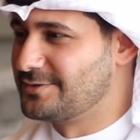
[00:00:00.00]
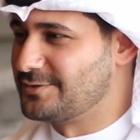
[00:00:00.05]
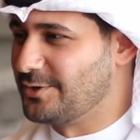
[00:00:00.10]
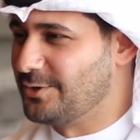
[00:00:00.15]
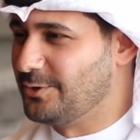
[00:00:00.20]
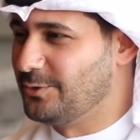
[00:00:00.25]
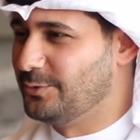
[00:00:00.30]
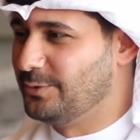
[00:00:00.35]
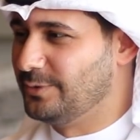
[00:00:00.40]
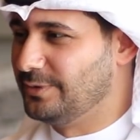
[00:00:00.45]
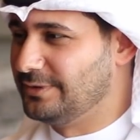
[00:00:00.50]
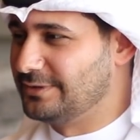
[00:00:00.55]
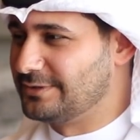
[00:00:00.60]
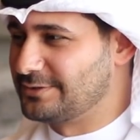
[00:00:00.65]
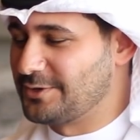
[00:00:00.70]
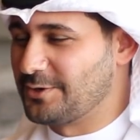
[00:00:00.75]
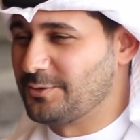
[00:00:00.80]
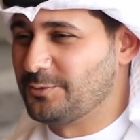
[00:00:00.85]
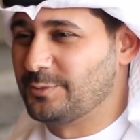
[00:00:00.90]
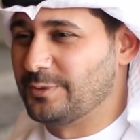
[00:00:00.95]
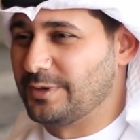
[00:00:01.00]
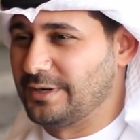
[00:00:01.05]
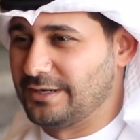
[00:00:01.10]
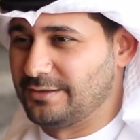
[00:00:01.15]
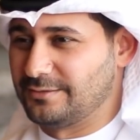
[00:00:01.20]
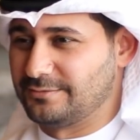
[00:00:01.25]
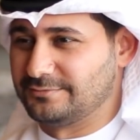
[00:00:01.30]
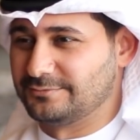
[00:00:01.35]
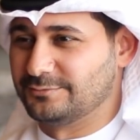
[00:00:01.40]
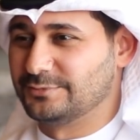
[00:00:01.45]
So
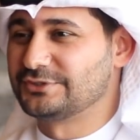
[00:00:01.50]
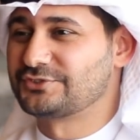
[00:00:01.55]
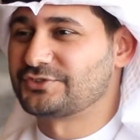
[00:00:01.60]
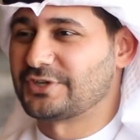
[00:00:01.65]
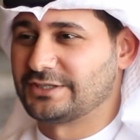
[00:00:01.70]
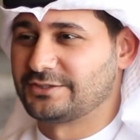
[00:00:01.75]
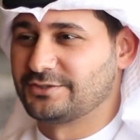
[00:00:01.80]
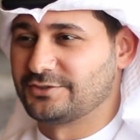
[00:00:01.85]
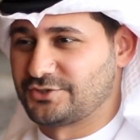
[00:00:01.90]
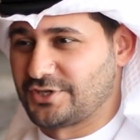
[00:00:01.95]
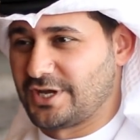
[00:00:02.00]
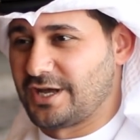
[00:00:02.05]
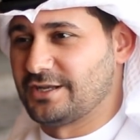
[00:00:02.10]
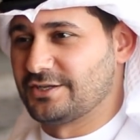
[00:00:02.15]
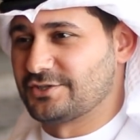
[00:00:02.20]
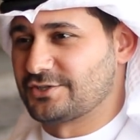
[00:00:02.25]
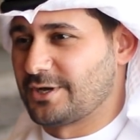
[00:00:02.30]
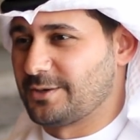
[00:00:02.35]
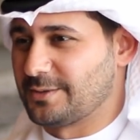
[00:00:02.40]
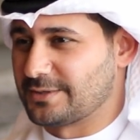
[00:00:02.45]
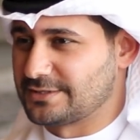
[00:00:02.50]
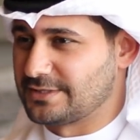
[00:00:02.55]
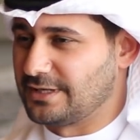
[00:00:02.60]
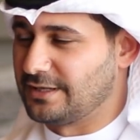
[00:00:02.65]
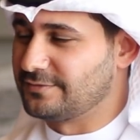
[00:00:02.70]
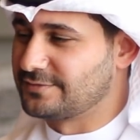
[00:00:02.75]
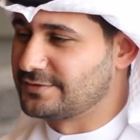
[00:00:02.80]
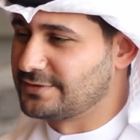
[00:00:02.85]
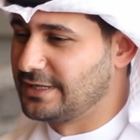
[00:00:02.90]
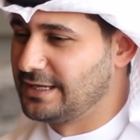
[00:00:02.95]
we try to challenge
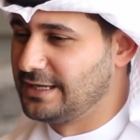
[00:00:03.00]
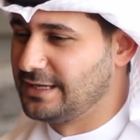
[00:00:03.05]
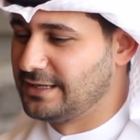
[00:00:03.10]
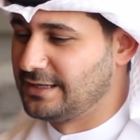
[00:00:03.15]
ourselves.